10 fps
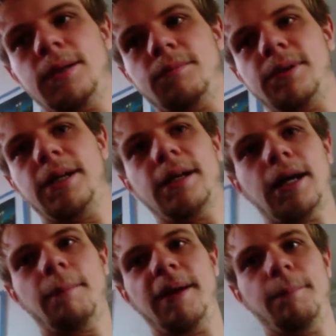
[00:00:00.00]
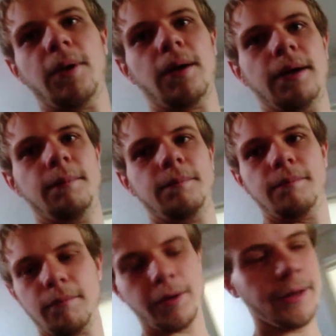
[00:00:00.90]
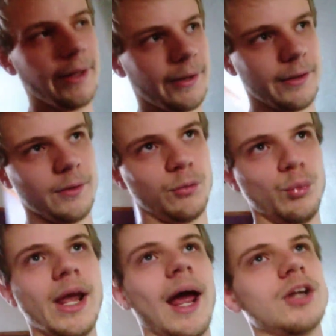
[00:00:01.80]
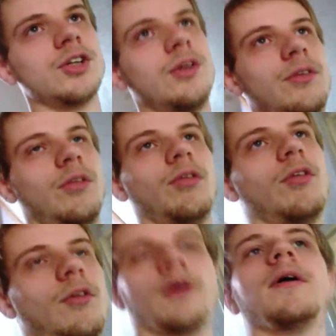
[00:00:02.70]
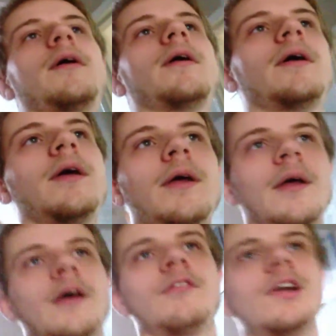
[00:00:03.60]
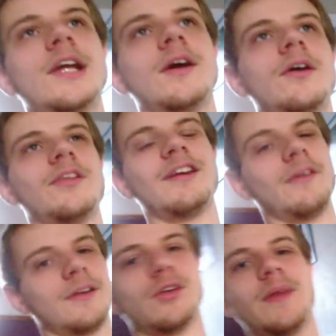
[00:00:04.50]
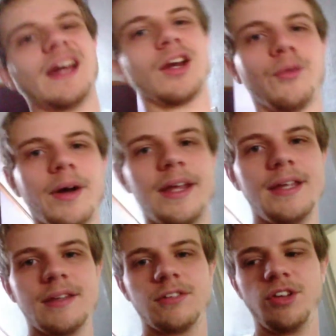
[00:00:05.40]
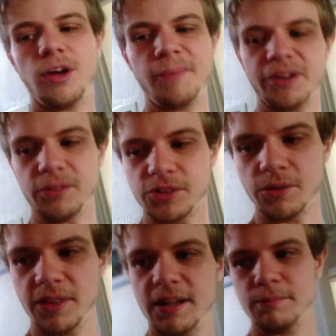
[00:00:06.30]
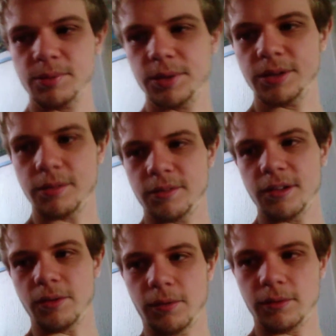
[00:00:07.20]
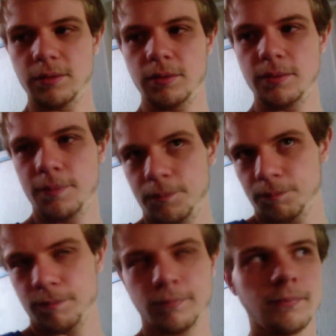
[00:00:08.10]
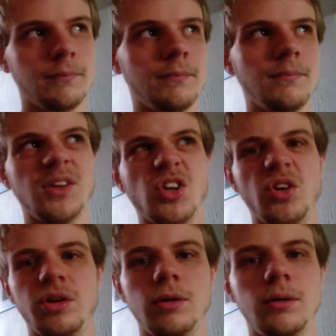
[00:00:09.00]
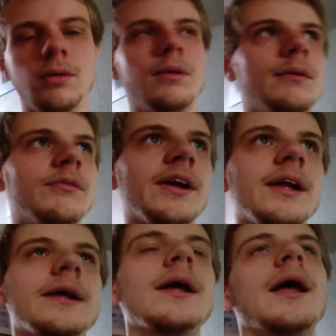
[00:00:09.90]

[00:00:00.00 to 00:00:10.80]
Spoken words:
But yeah, I mean, my reactions videos, they're not always doing that great, so I might not do them because they're not good, really.